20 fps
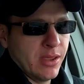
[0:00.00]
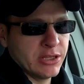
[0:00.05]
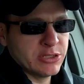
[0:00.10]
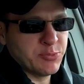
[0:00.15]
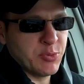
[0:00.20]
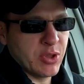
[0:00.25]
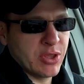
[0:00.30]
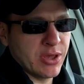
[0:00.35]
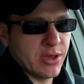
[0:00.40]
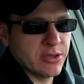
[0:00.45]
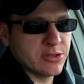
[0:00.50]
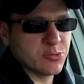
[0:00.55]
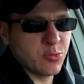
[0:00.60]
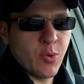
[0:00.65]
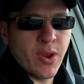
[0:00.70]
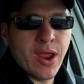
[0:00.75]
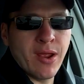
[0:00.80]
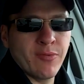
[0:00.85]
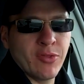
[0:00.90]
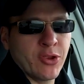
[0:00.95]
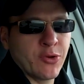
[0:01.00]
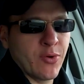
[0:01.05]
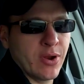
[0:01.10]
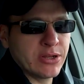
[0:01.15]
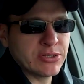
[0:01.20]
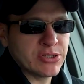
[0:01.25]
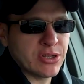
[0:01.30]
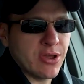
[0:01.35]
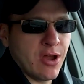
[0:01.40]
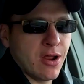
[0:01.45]
It's because we have the
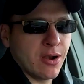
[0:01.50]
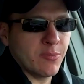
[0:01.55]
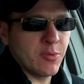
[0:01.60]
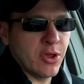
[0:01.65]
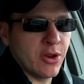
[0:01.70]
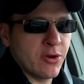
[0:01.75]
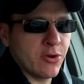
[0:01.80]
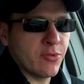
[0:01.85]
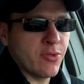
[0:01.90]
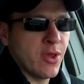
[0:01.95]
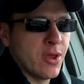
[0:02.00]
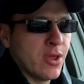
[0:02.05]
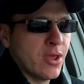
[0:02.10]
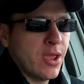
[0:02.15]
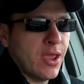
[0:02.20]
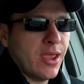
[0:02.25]
greatest economy on earth.